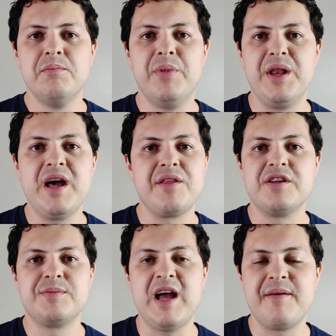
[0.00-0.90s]
But now that
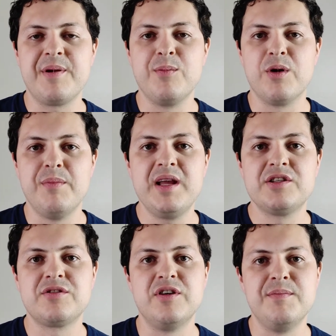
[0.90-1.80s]
it's happening more
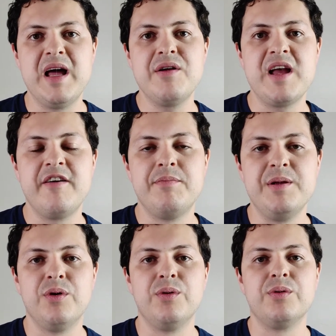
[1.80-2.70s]
mainstream, now you have
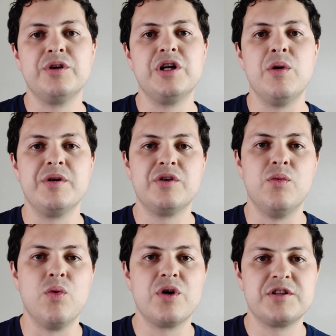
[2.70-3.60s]
people going
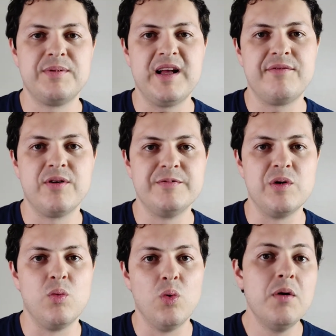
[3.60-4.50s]
towards platforms
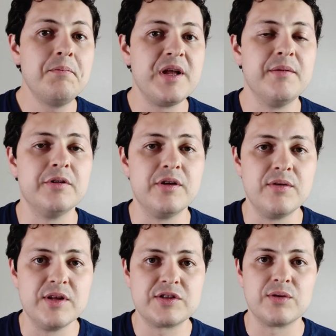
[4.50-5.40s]
that won't be able to
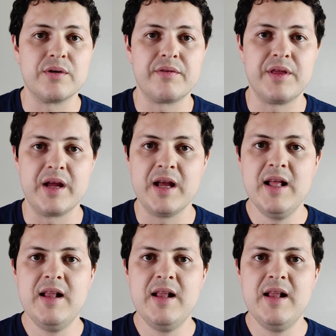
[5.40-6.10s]
do this sort of thing,